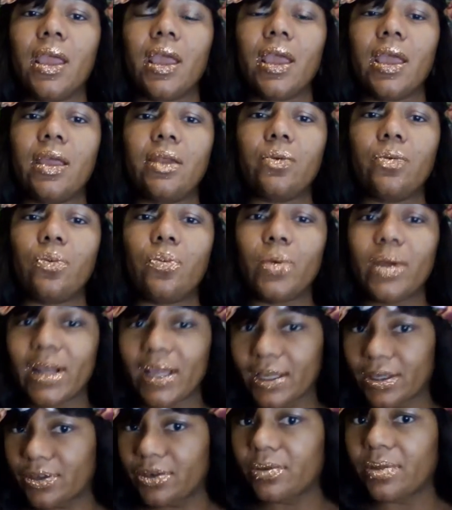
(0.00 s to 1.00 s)
and when
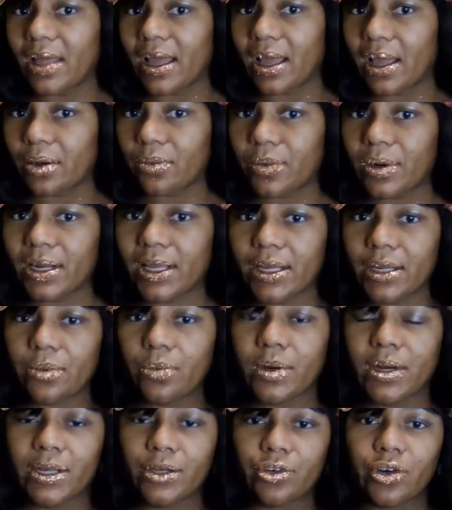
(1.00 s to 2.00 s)
i do that when i
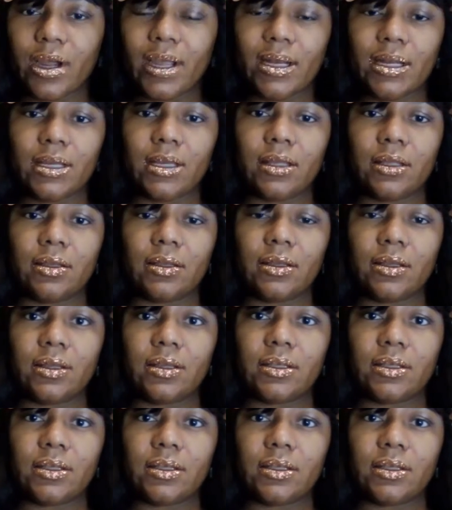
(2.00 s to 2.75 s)
when i try to